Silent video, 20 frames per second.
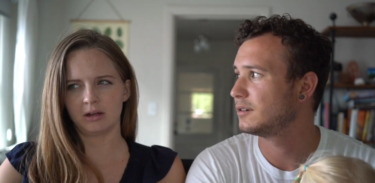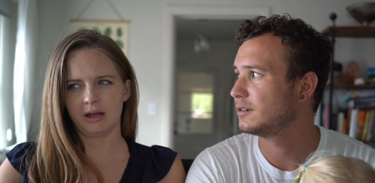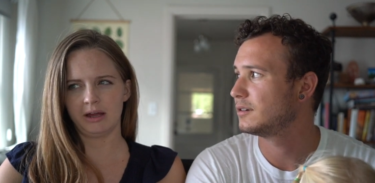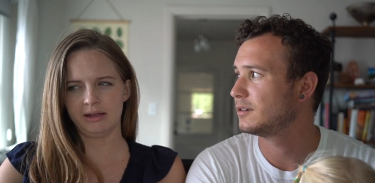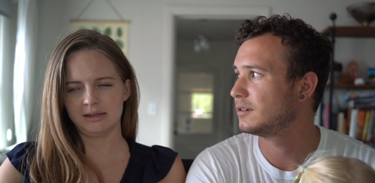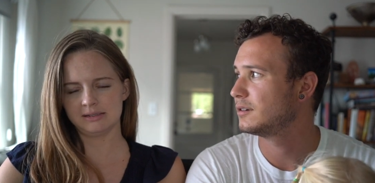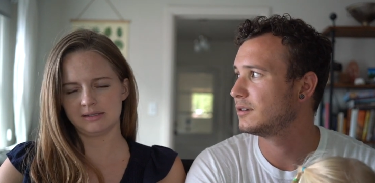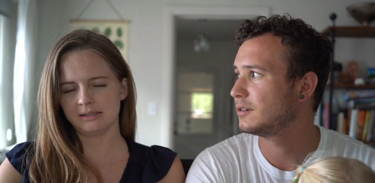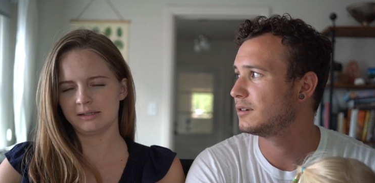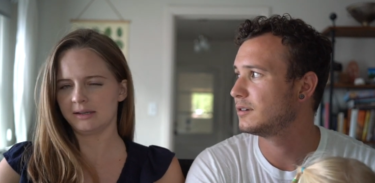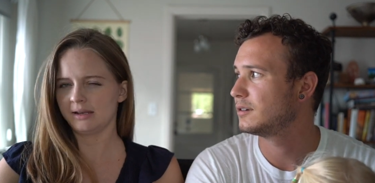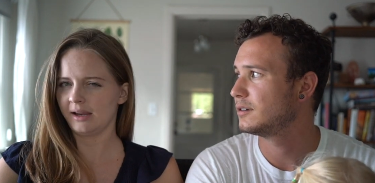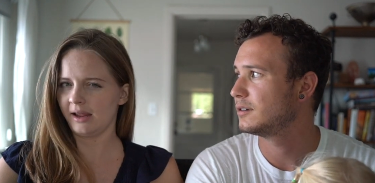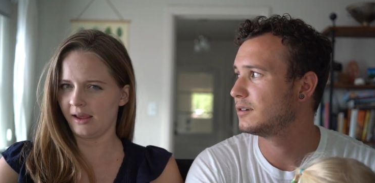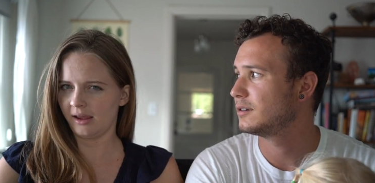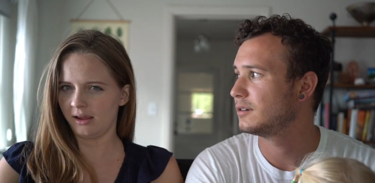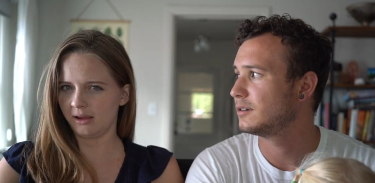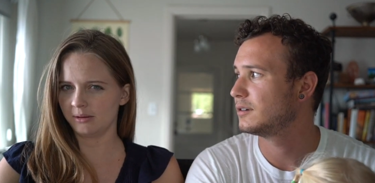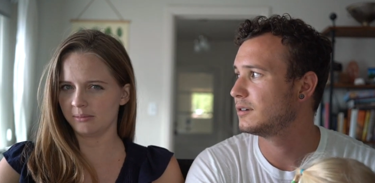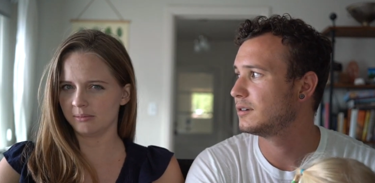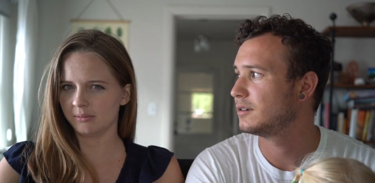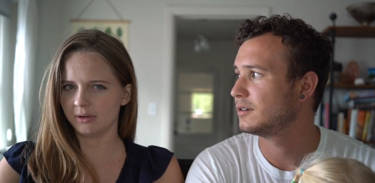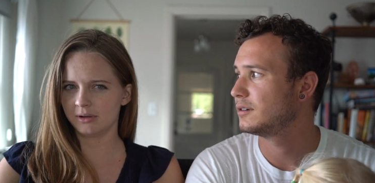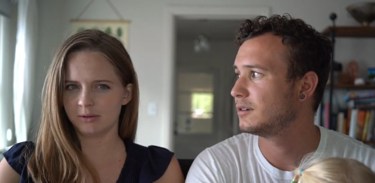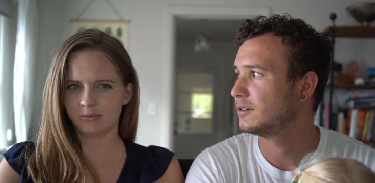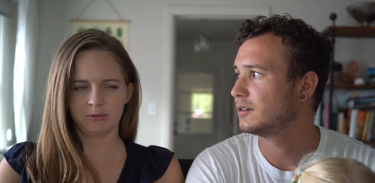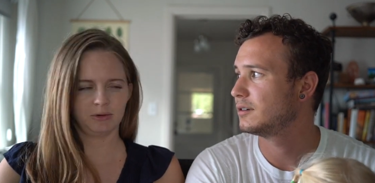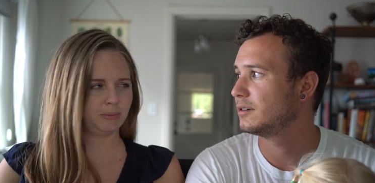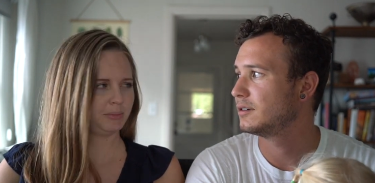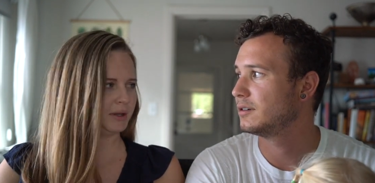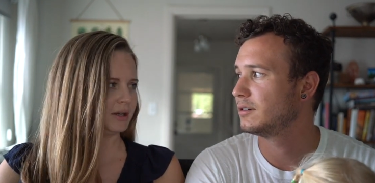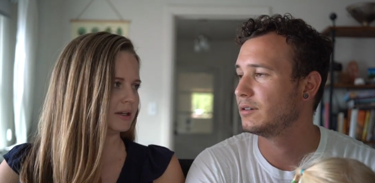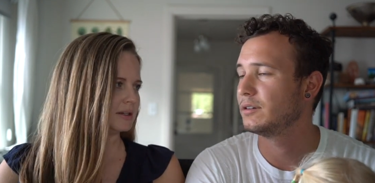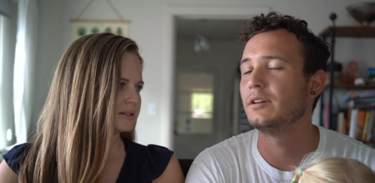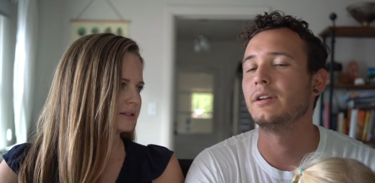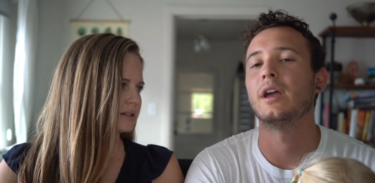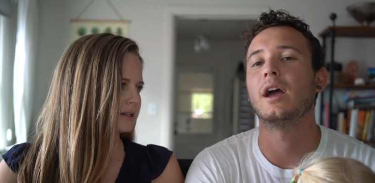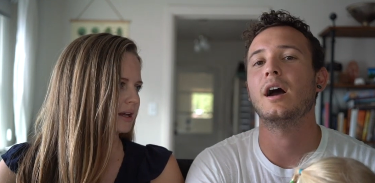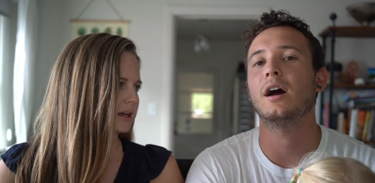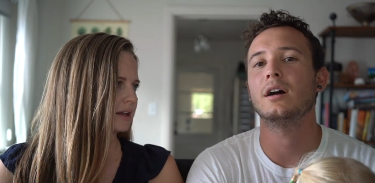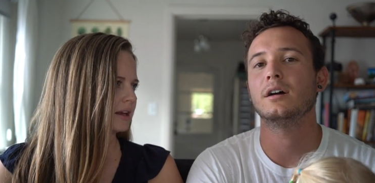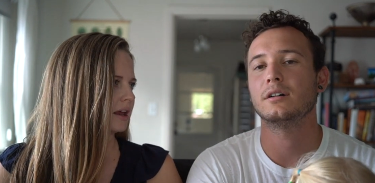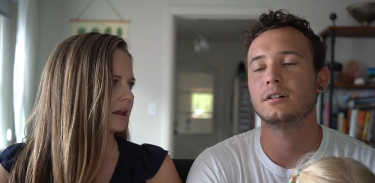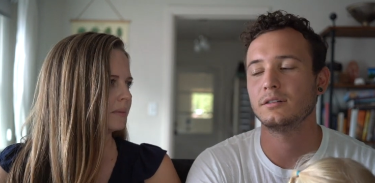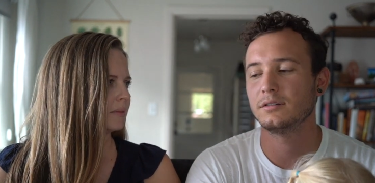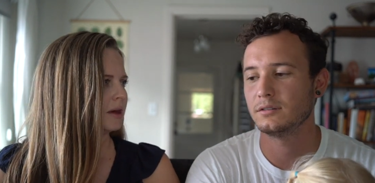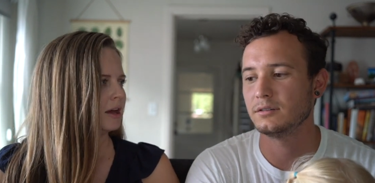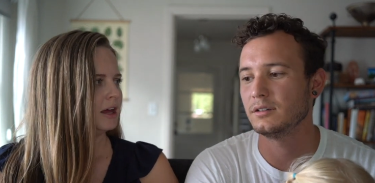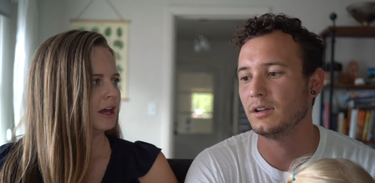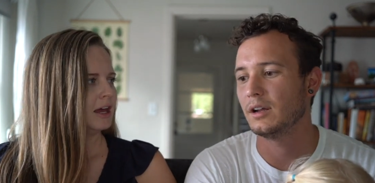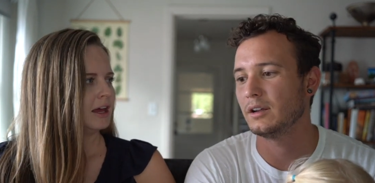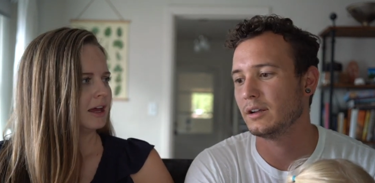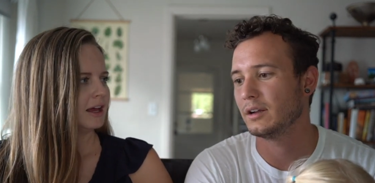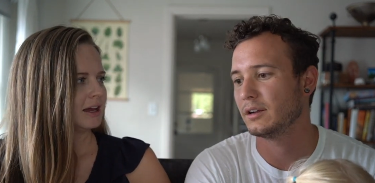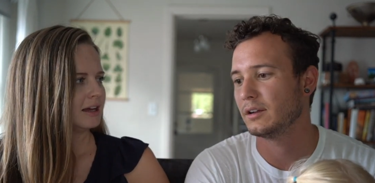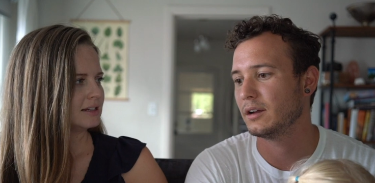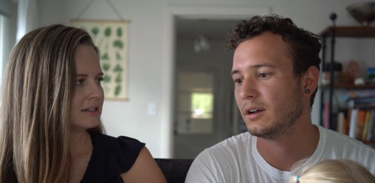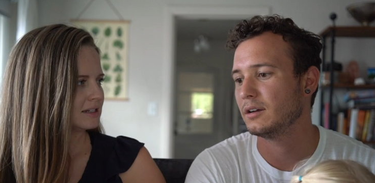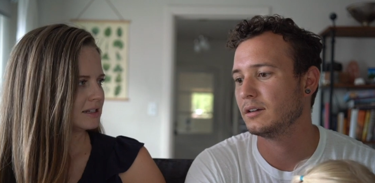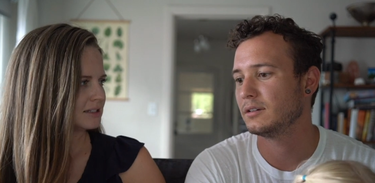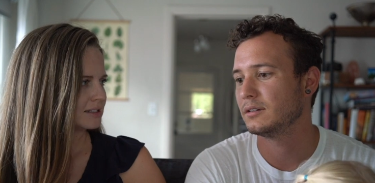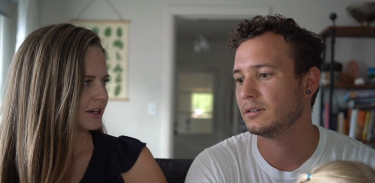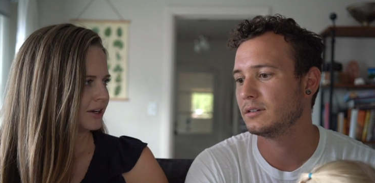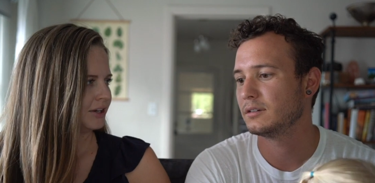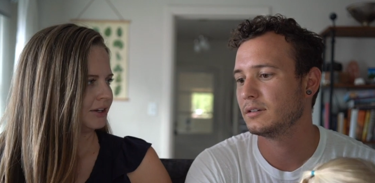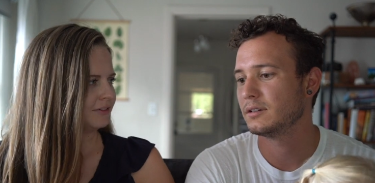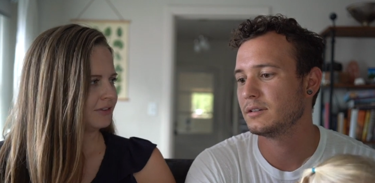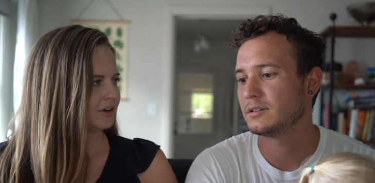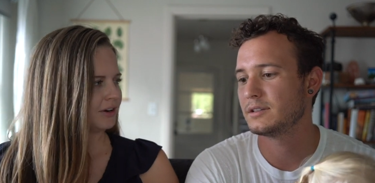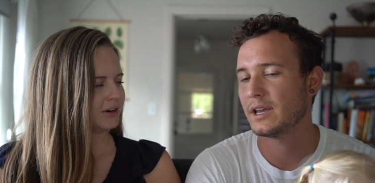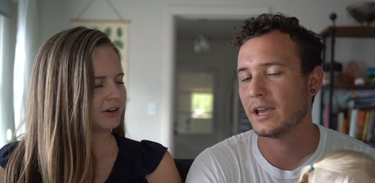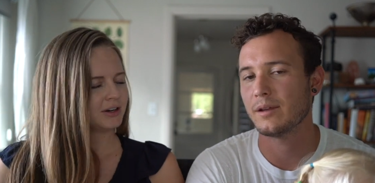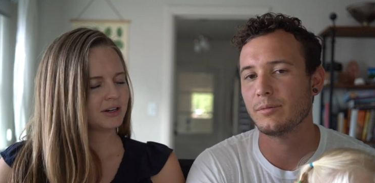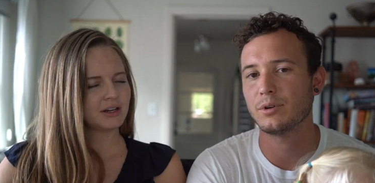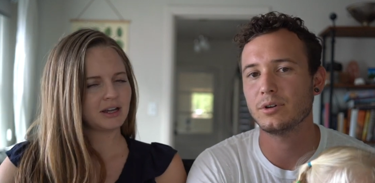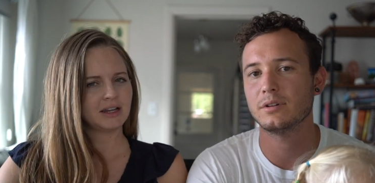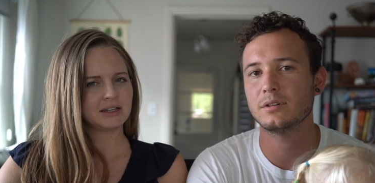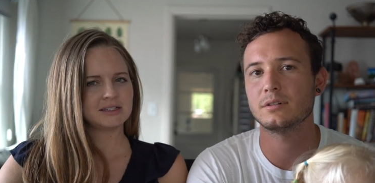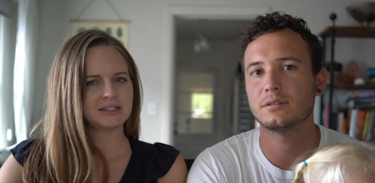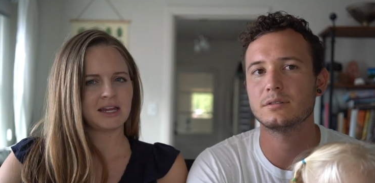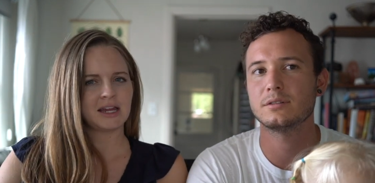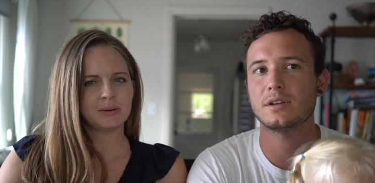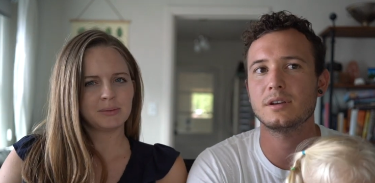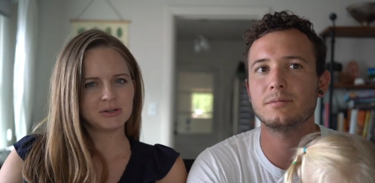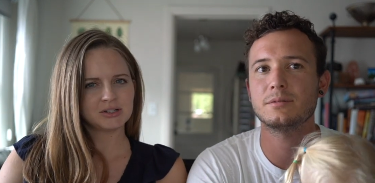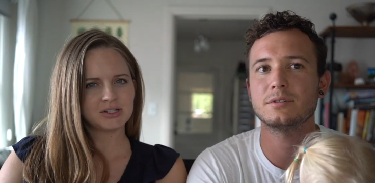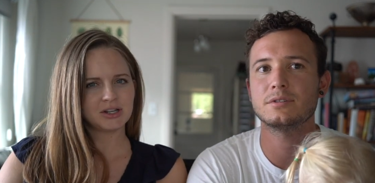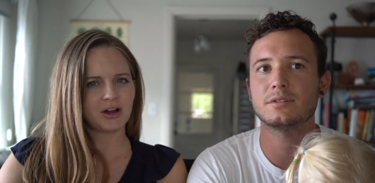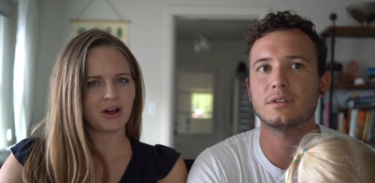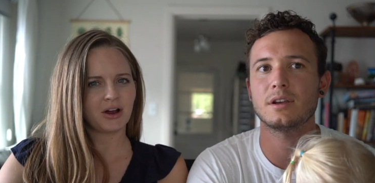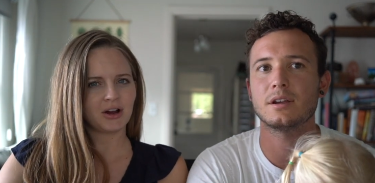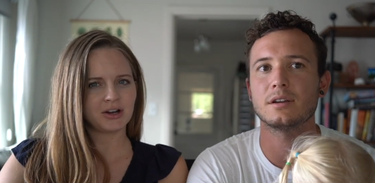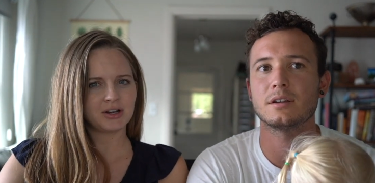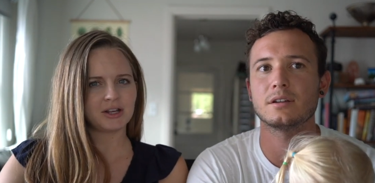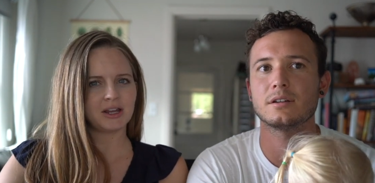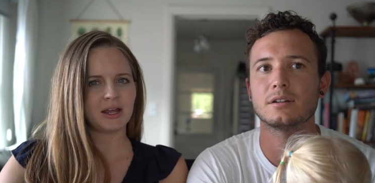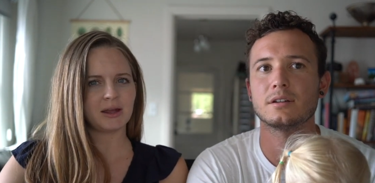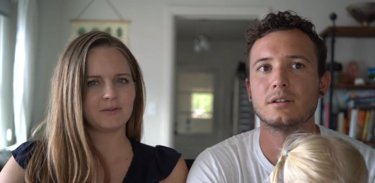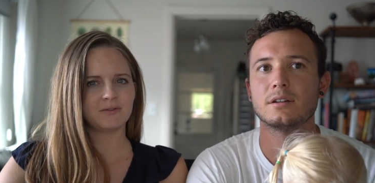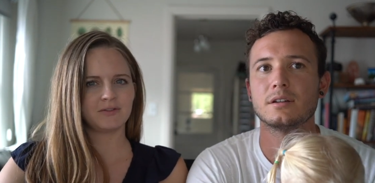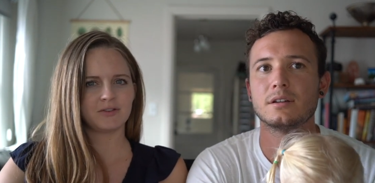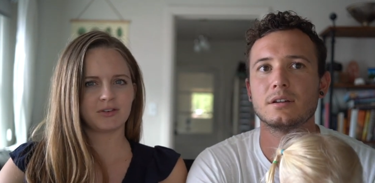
Speaker 1: his name will be his yeah. nickname. Yeah, yeah, yeah. it's kind of hard. Tabor, Tabor's, a hard name